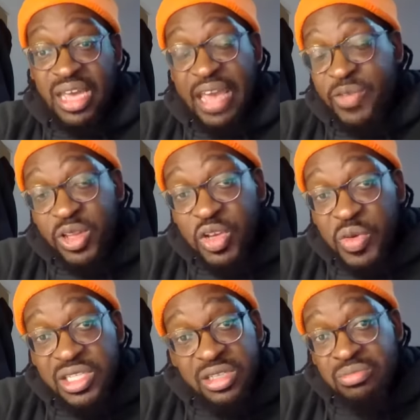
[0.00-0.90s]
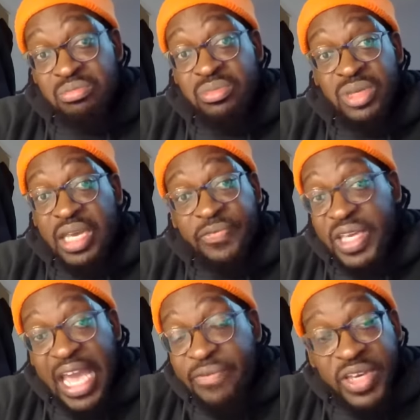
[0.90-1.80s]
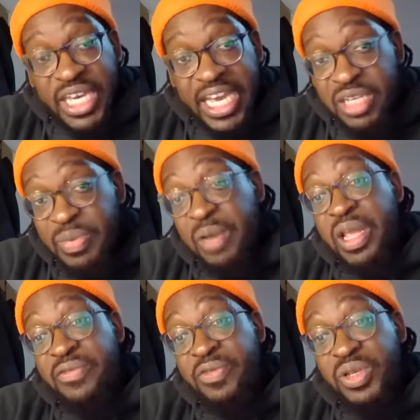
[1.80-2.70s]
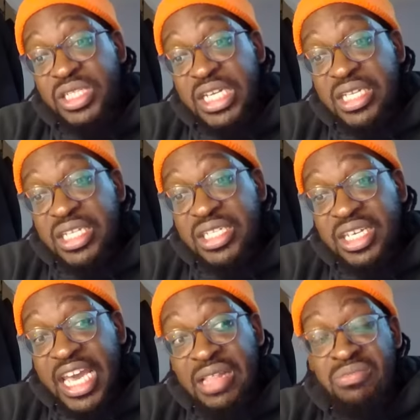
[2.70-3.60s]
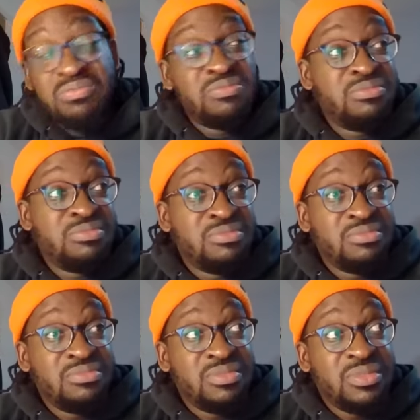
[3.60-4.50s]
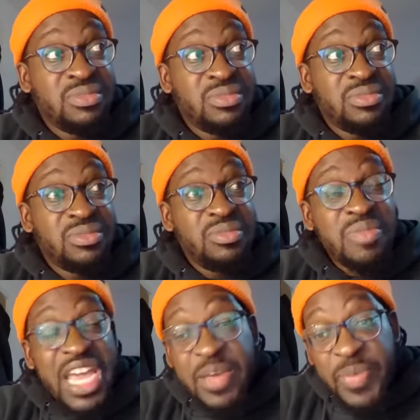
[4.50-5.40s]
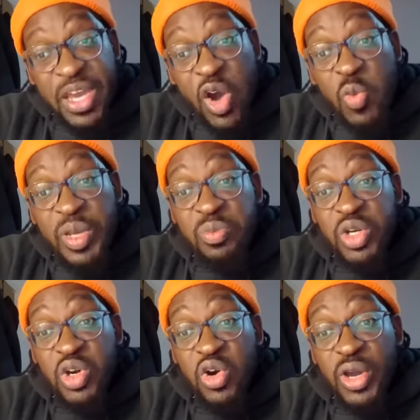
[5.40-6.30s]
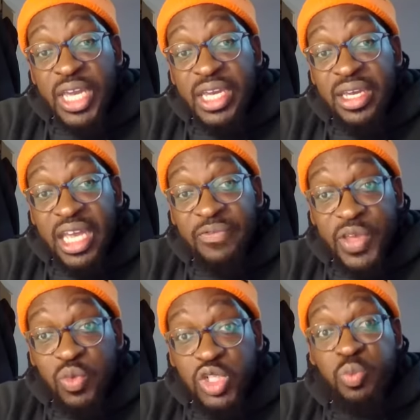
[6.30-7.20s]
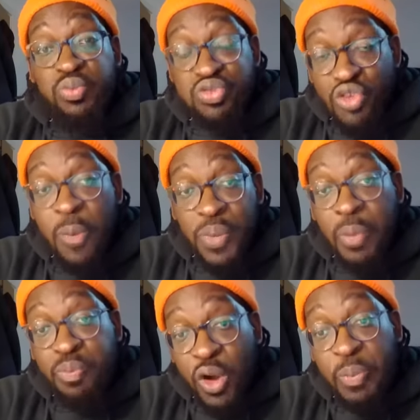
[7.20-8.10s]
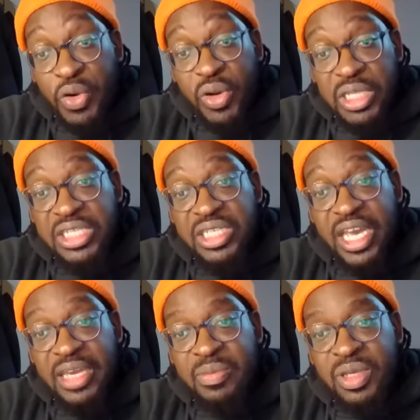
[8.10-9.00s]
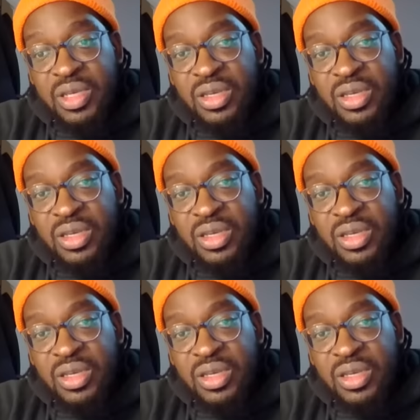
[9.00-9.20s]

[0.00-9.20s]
Evan Lewis, if he ever cared about playing for West Indies again. Maybe Obed McCoy, if he was proper on his game.